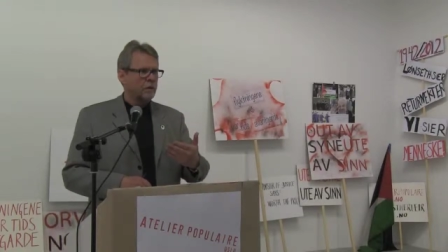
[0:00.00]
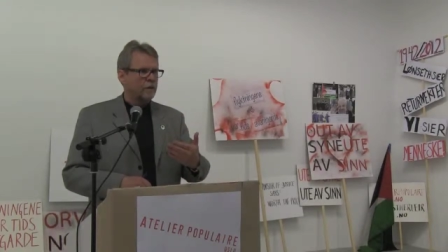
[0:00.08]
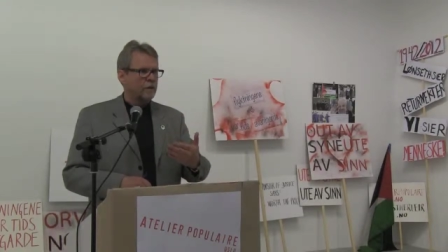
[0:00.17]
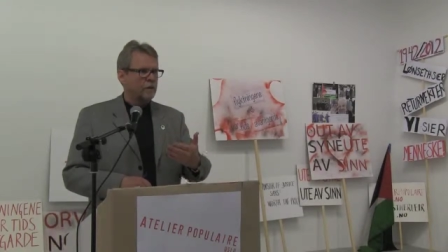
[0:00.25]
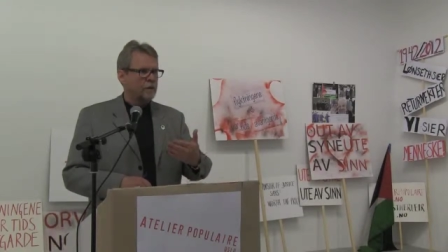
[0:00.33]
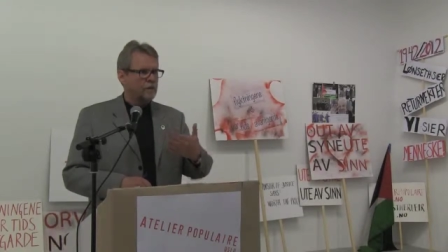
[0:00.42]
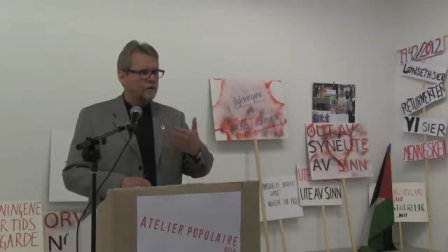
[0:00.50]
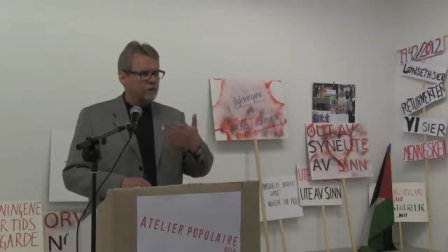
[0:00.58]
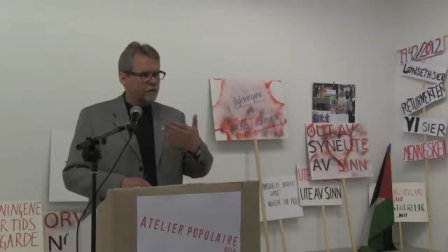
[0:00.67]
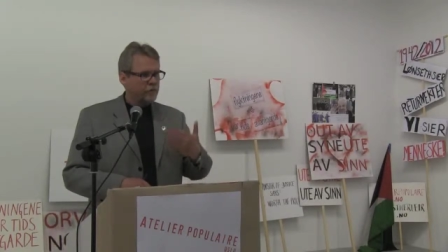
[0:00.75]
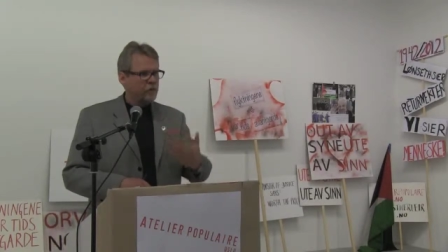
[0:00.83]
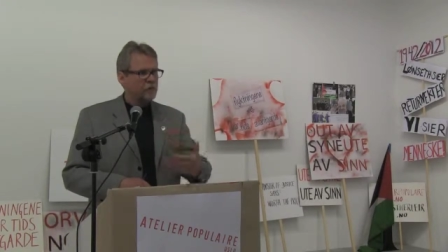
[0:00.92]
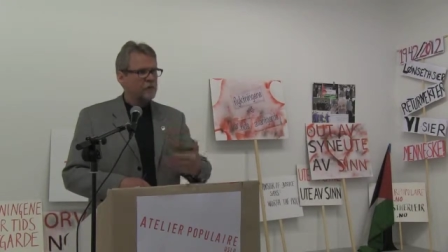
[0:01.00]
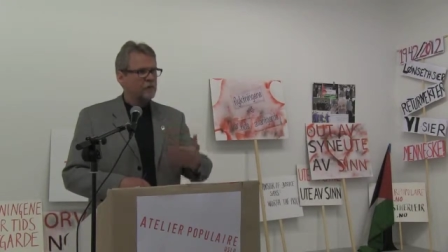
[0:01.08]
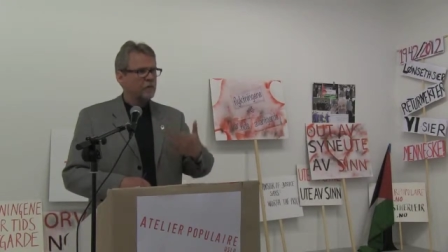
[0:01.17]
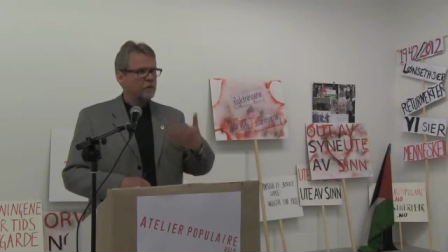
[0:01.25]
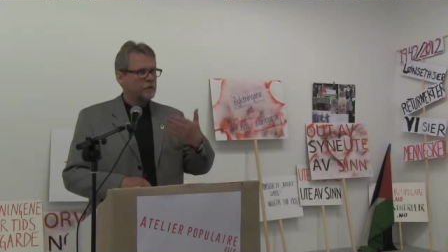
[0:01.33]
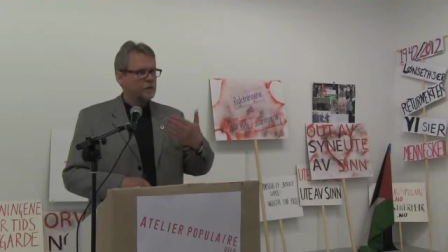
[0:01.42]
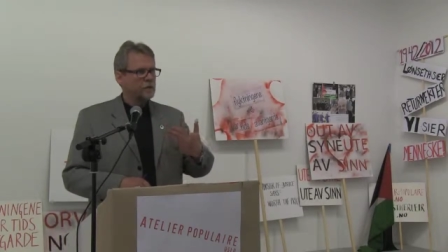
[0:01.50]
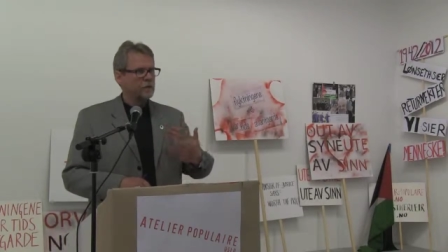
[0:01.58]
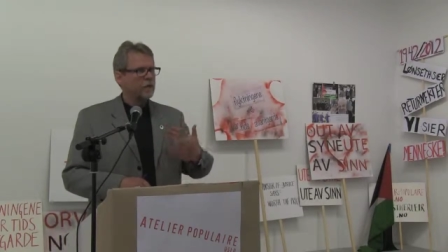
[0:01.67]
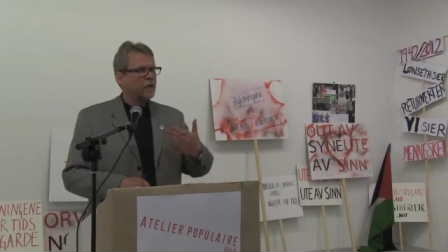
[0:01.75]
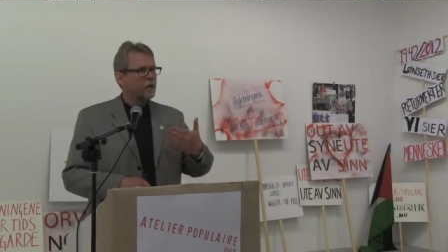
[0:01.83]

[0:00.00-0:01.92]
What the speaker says: There is a Refugee Convention of